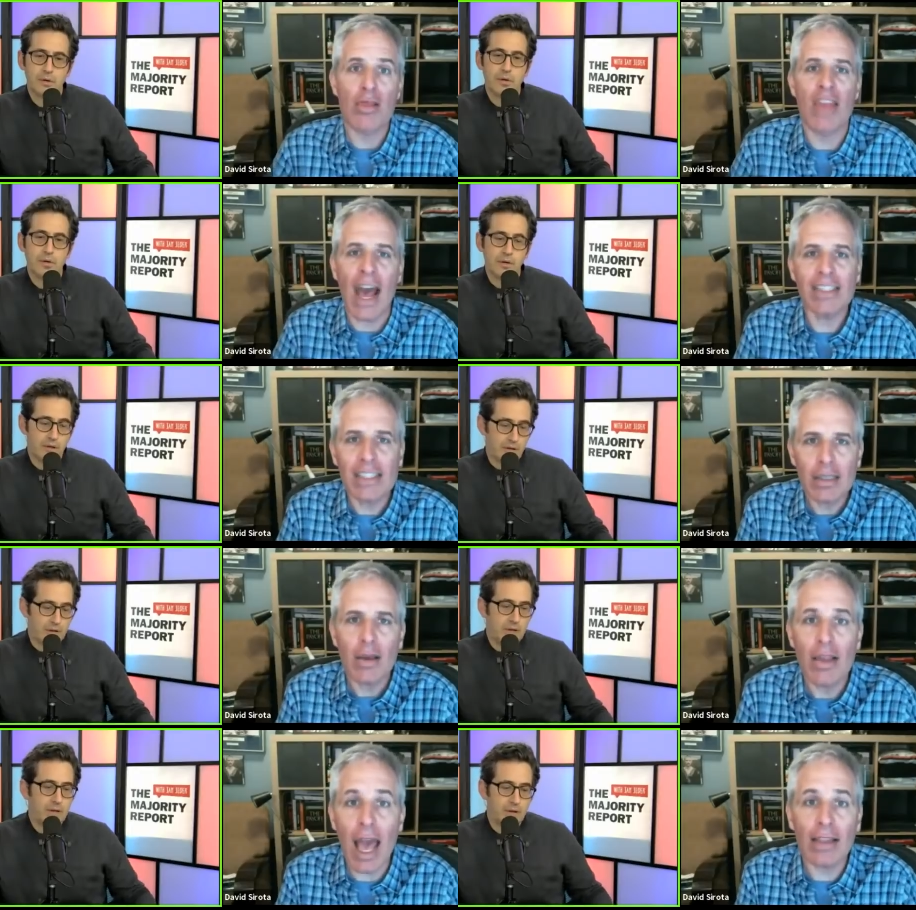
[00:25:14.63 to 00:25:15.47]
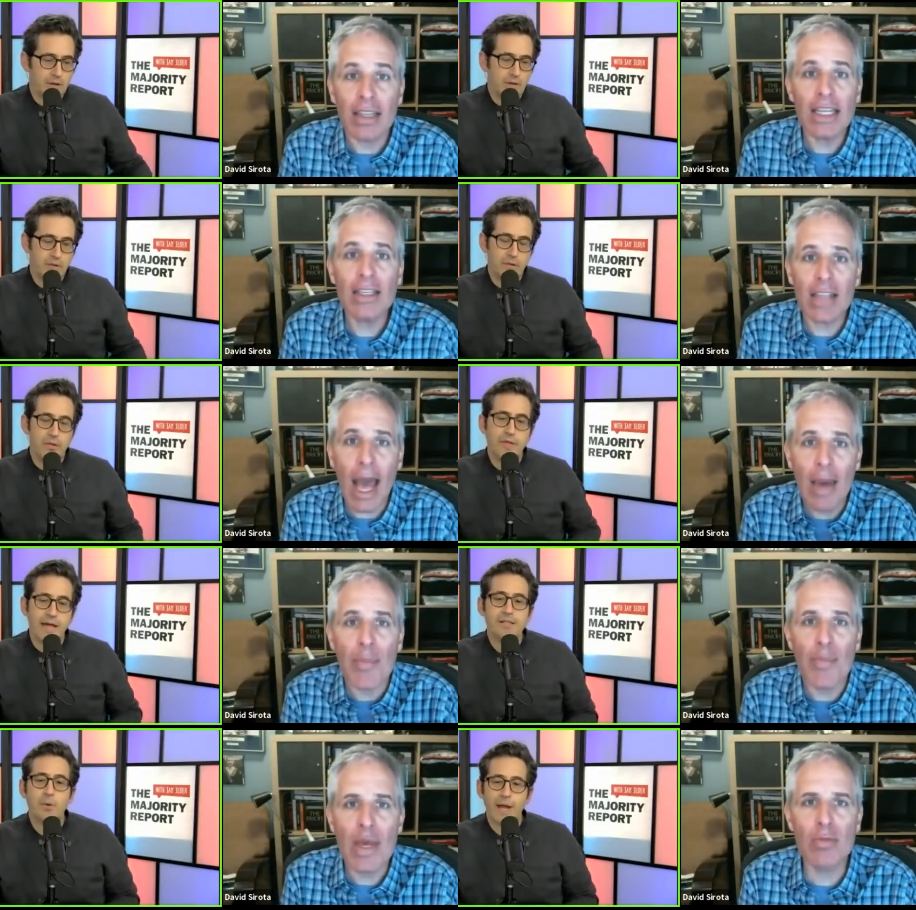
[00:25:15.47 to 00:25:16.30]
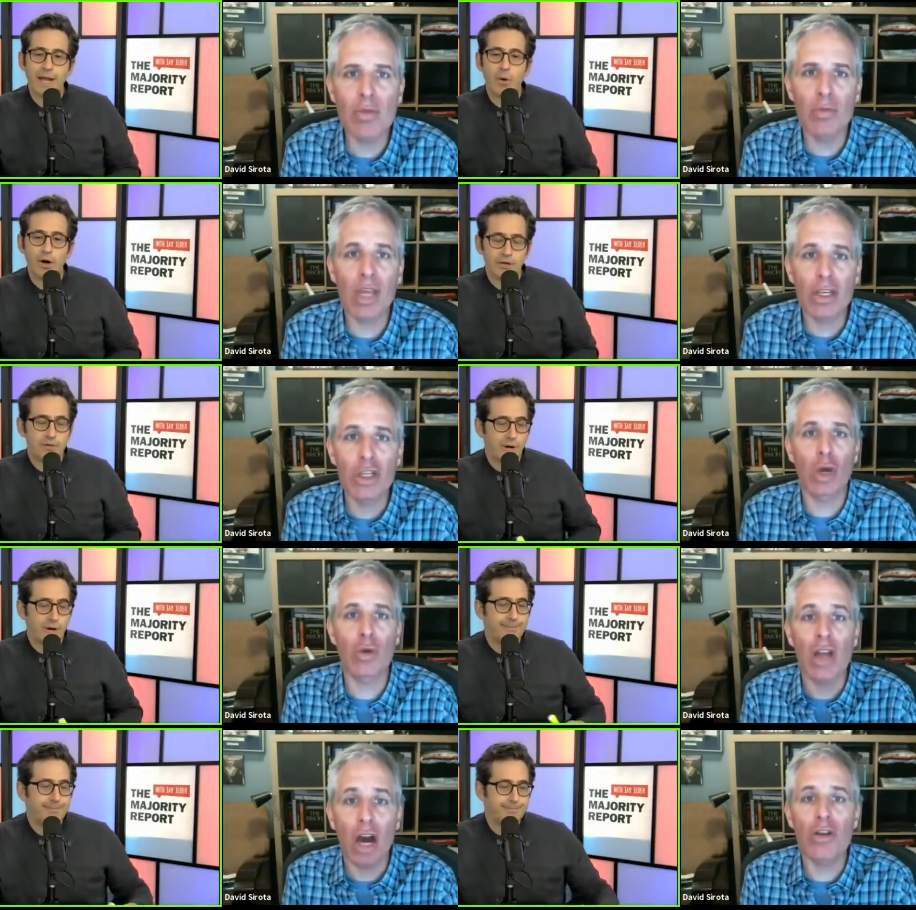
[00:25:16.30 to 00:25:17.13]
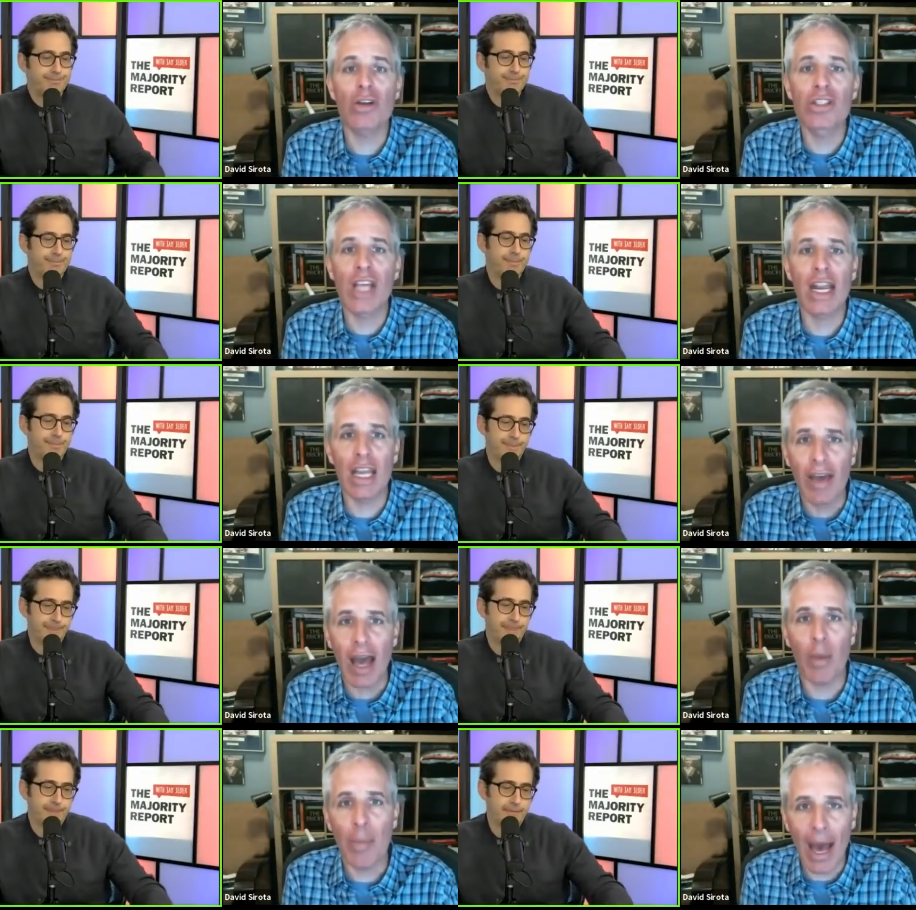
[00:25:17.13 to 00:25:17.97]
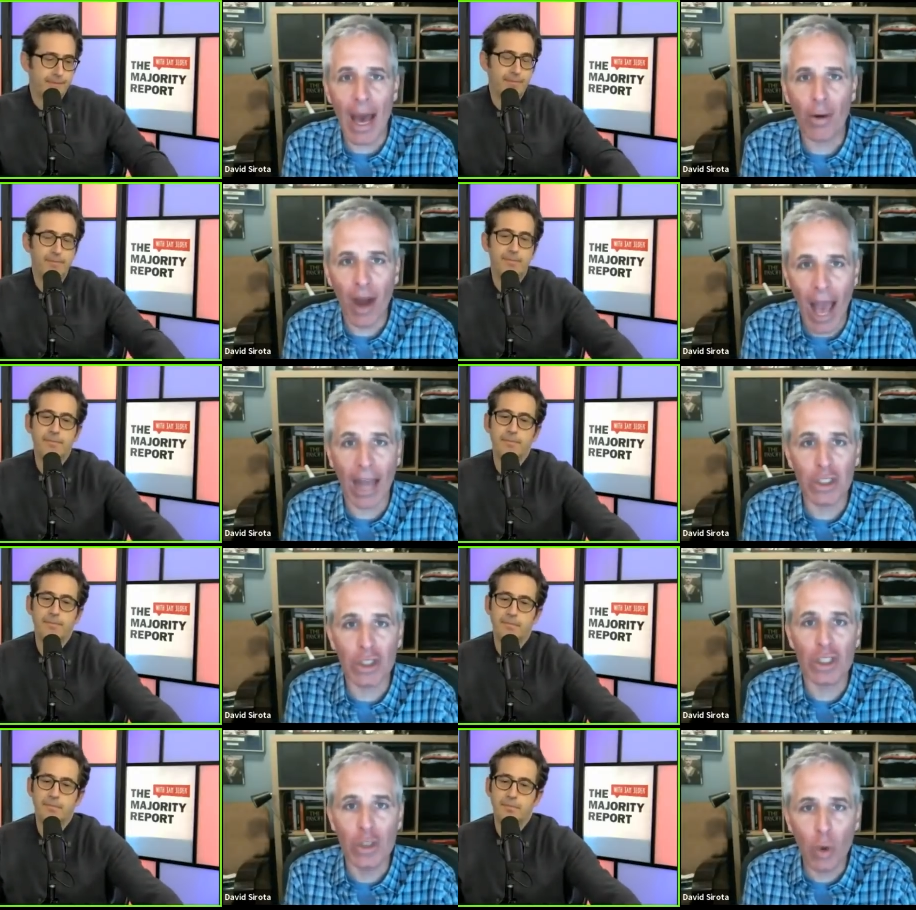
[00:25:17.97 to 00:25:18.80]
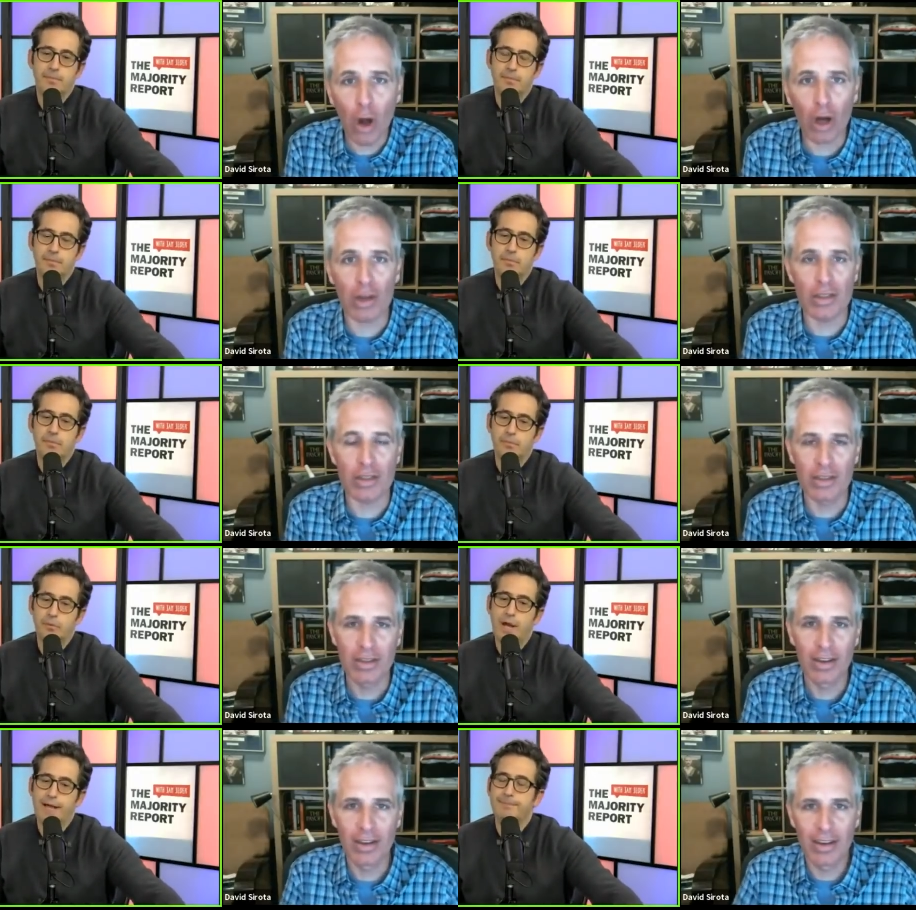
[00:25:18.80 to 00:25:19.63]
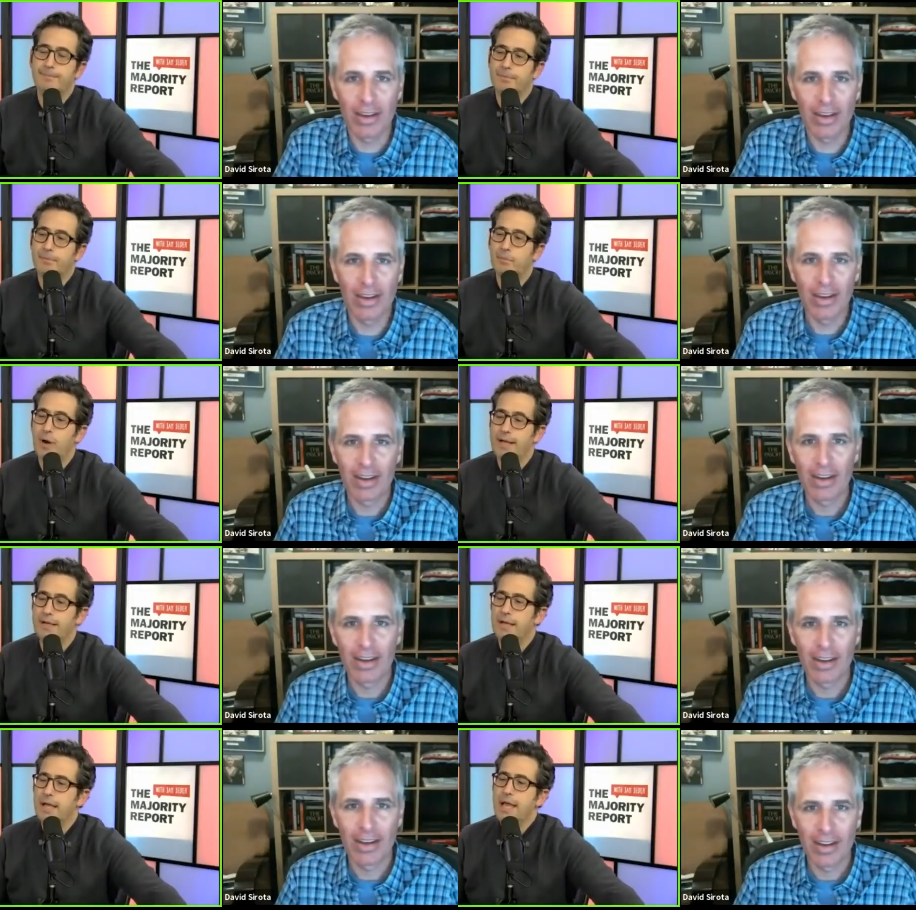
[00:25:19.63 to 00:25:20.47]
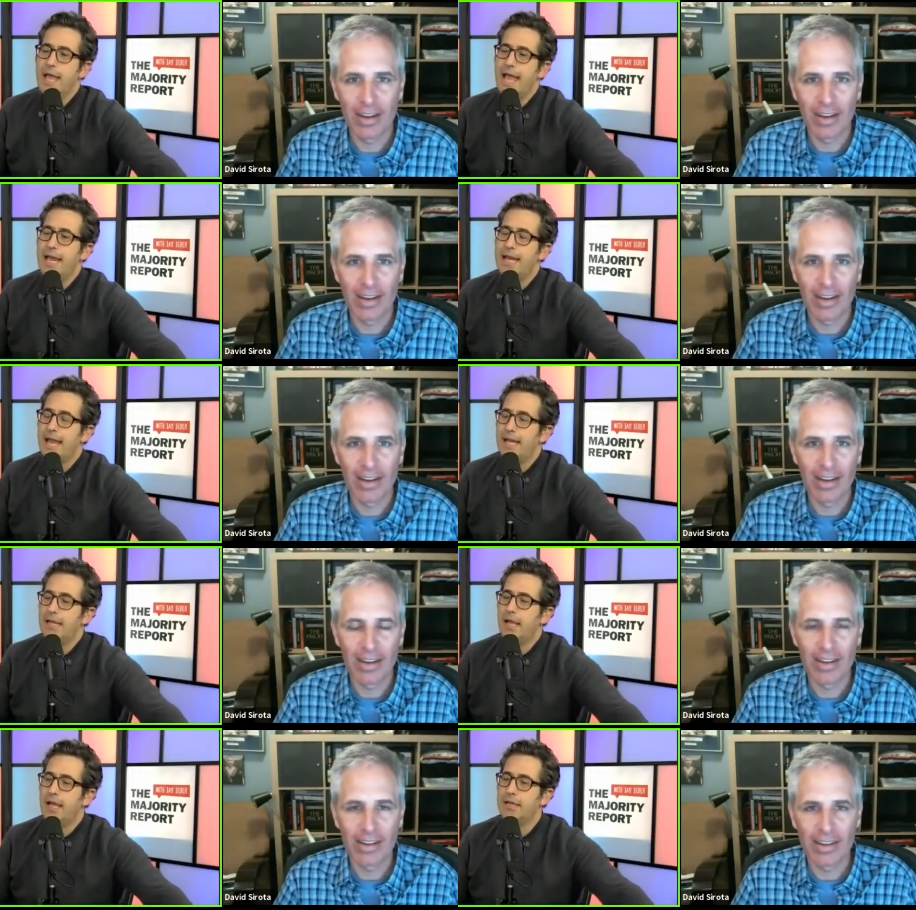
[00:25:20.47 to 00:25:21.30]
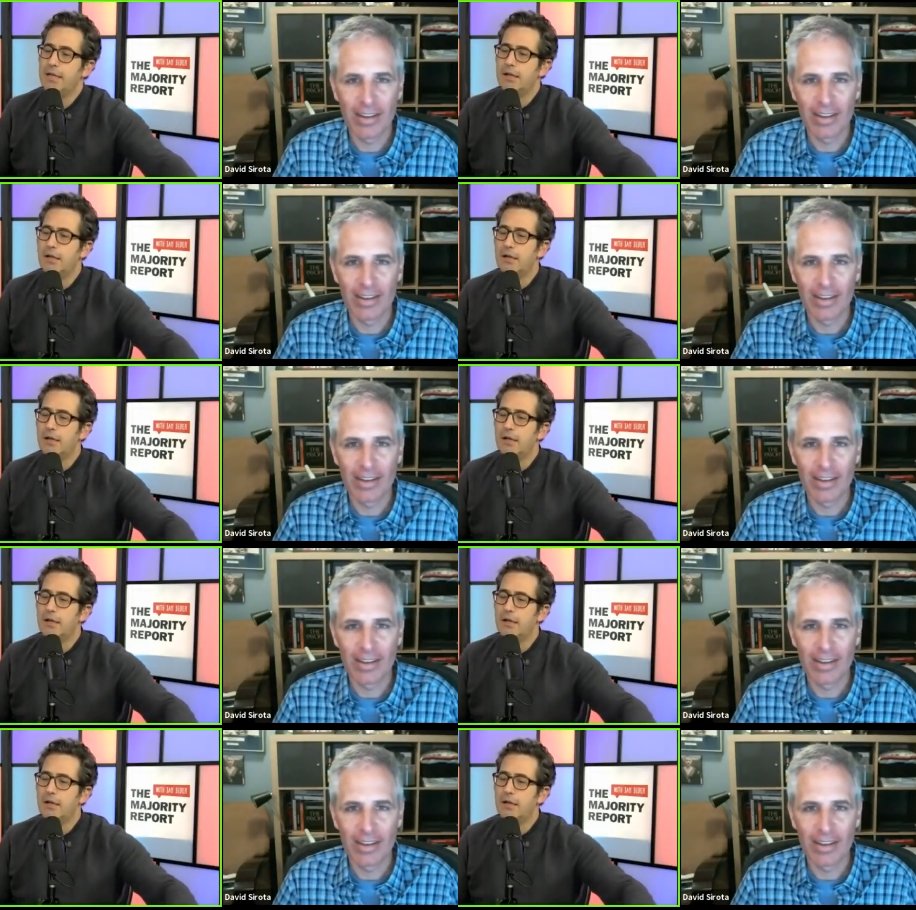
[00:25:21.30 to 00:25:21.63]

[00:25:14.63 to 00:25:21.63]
Speaker 1: that's, at least at minimum, they showed an understanding of how power actually works.
Speaker 2: Right. Right. And